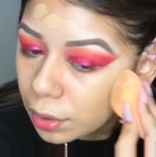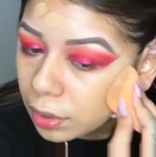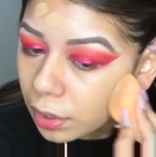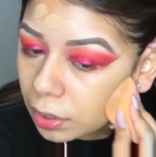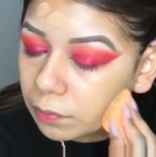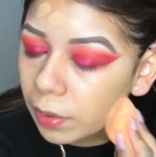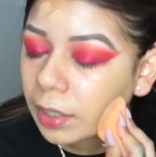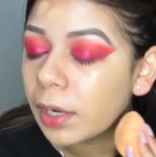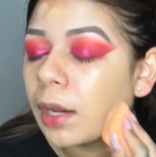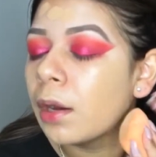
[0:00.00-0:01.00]
And right
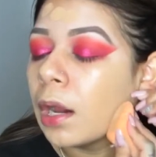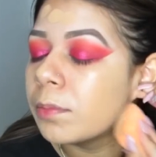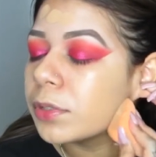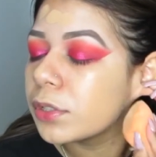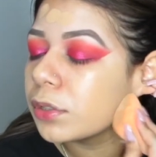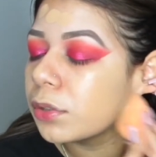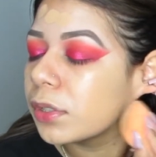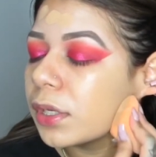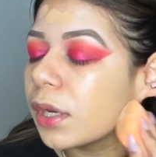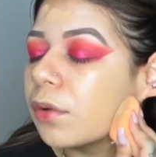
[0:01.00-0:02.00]
now I'm just
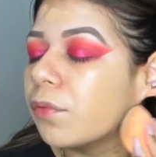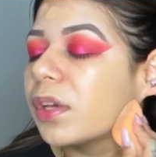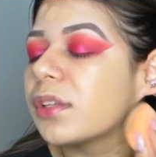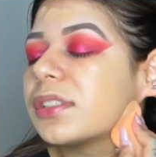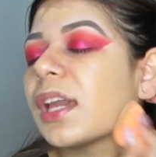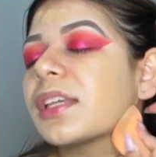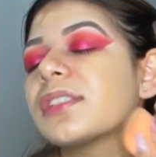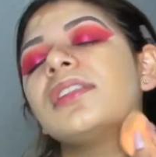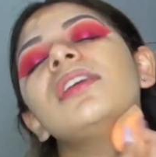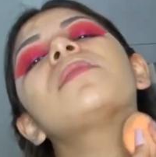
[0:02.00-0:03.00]
using a Real
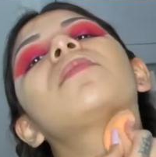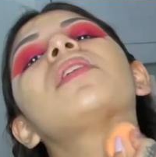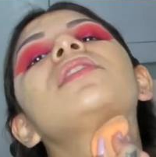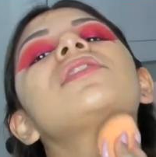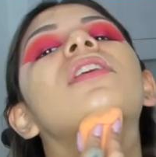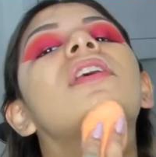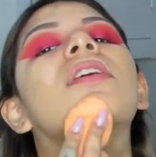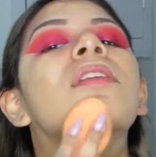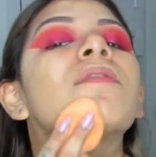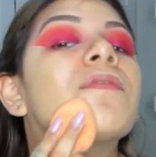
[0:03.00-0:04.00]
Technique brush, and
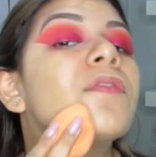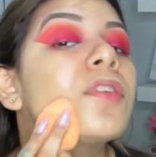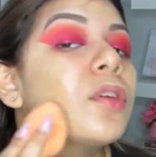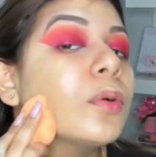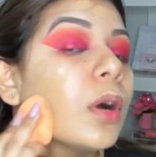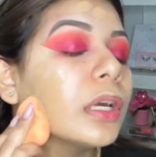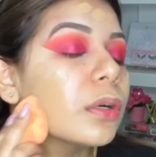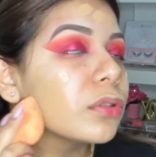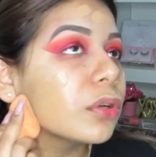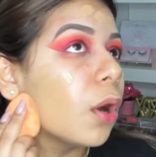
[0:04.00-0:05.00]
in a few I
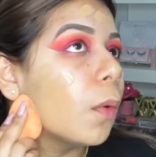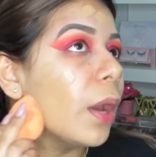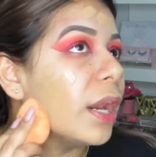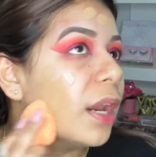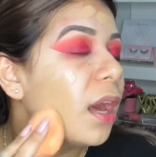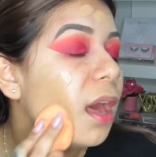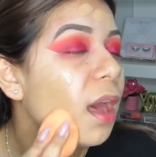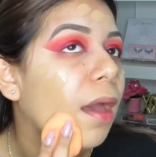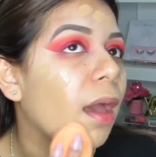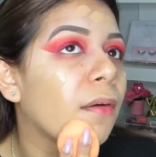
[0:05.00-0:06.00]
also go in
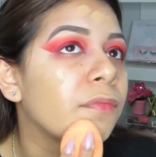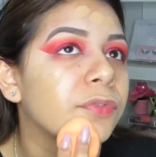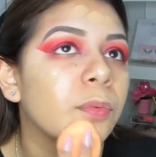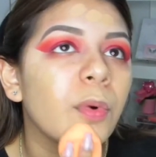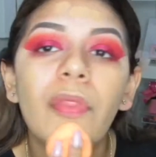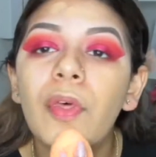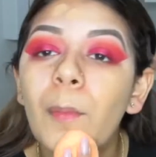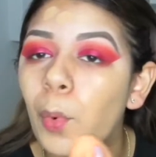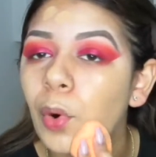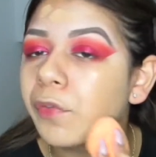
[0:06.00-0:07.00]
after with the
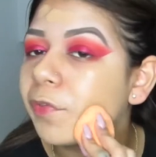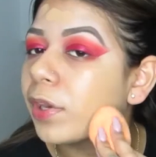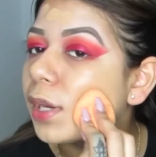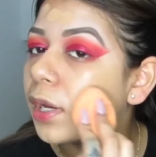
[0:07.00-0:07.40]
Morphe